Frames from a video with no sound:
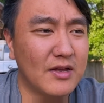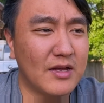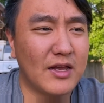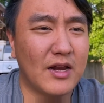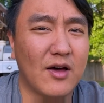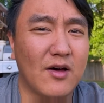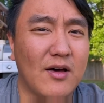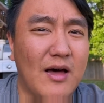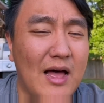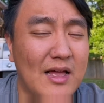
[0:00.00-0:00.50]
You
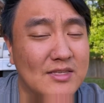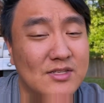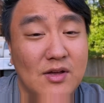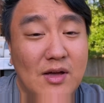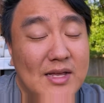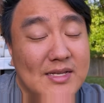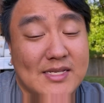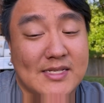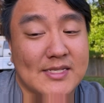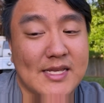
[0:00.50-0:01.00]
know,
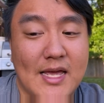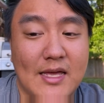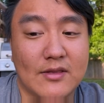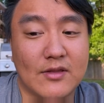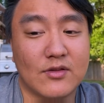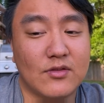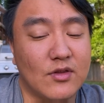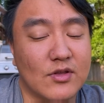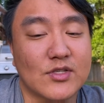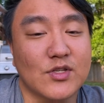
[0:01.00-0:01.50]

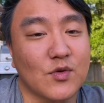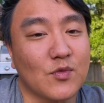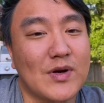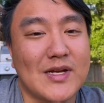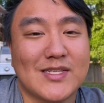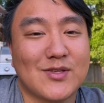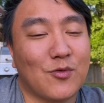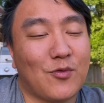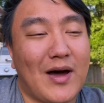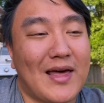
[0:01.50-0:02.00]
there's a
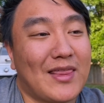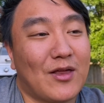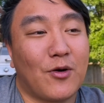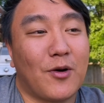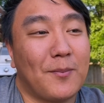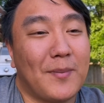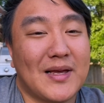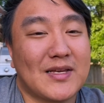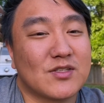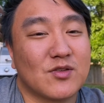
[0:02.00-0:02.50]
reason why they
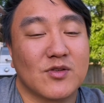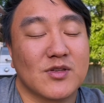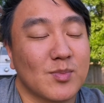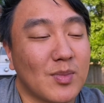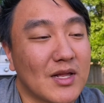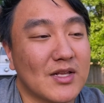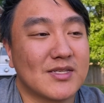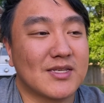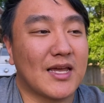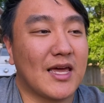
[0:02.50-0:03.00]
don't mix those
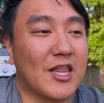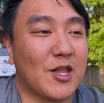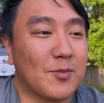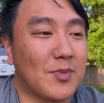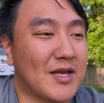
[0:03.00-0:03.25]
bloods together,